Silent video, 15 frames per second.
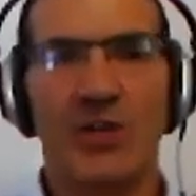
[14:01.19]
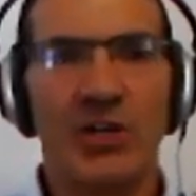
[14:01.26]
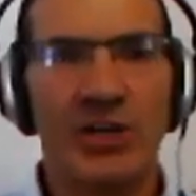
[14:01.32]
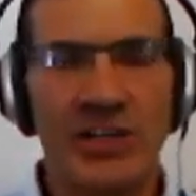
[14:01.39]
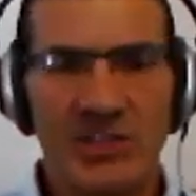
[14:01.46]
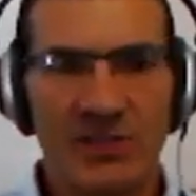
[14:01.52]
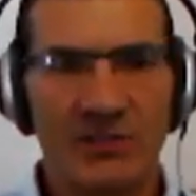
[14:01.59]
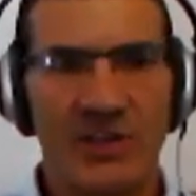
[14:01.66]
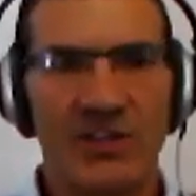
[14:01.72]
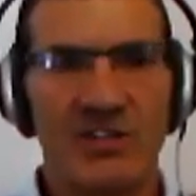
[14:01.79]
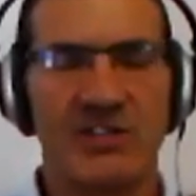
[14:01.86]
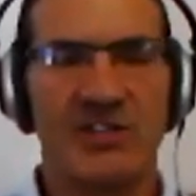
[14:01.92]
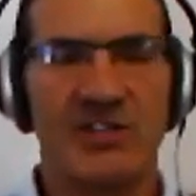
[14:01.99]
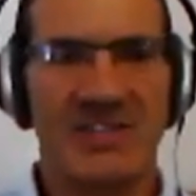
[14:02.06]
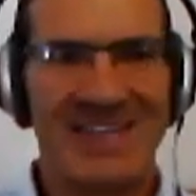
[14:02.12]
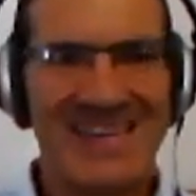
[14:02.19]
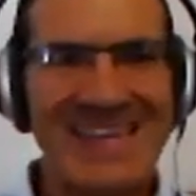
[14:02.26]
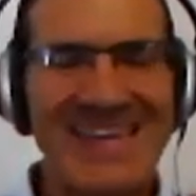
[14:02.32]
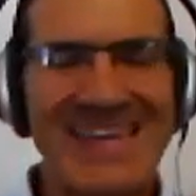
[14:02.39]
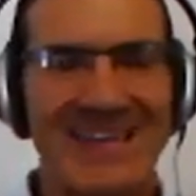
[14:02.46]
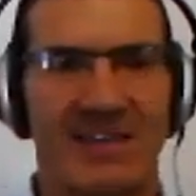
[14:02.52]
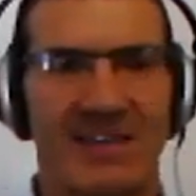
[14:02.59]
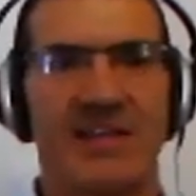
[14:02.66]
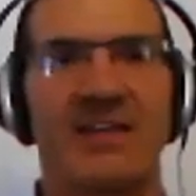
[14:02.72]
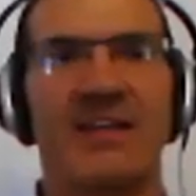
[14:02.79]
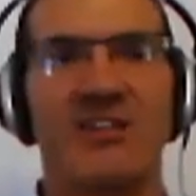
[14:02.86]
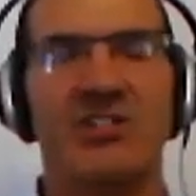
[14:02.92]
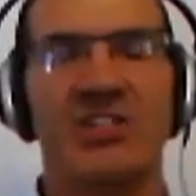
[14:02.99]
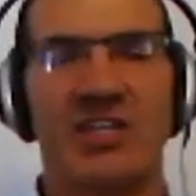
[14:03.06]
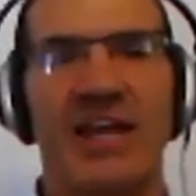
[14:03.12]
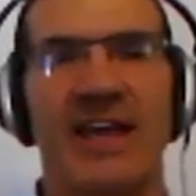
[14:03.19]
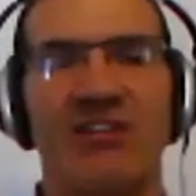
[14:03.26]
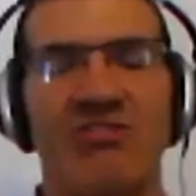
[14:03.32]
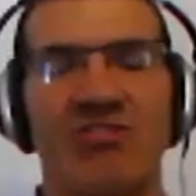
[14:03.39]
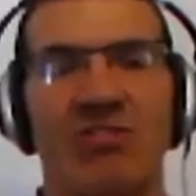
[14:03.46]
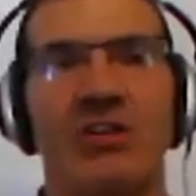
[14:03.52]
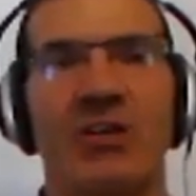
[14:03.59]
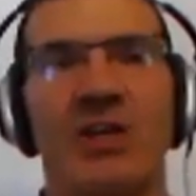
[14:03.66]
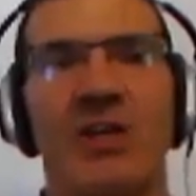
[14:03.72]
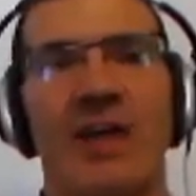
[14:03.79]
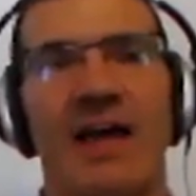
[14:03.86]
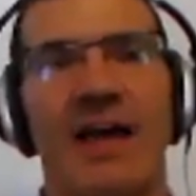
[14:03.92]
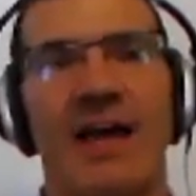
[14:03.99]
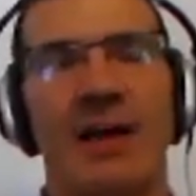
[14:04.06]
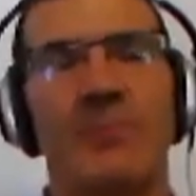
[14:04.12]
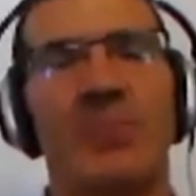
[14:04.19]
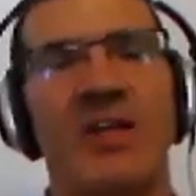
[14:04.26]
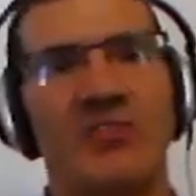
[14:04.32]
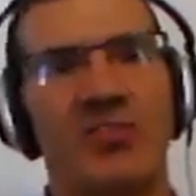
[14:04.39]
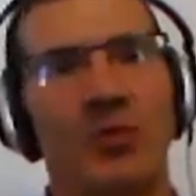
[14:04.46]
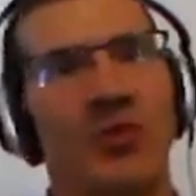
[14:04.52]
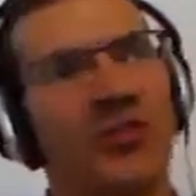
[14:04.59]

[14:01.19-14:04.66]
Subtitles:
Early intervention is king in education, but to